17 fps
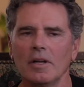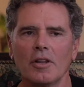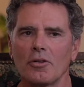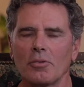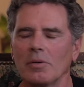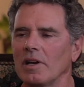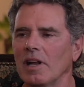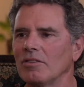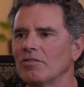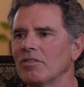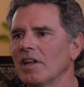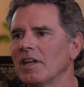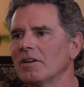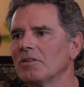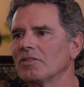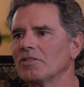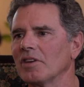3 days
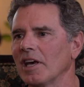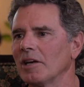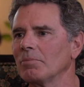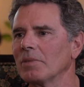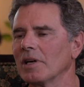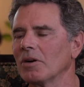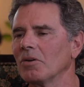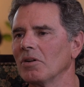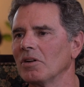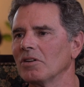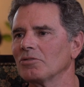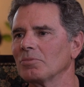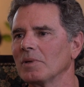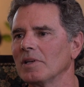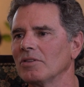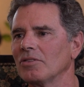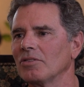later, his admin calls
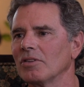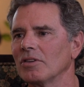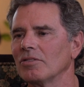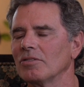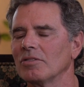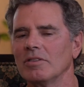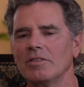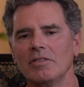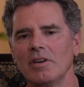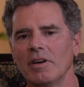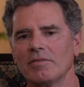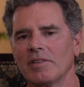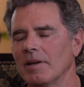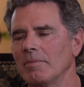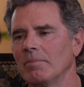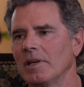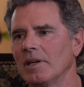me and says, do you have
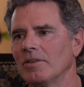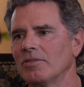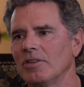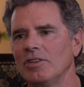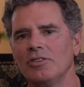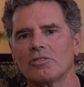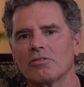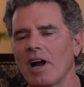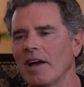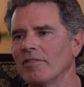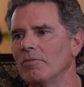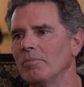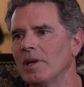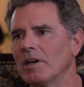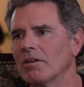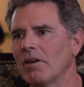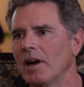10 minutes? He's
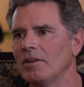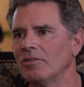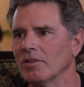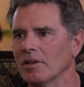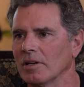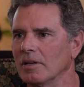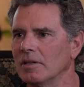driving me crazy.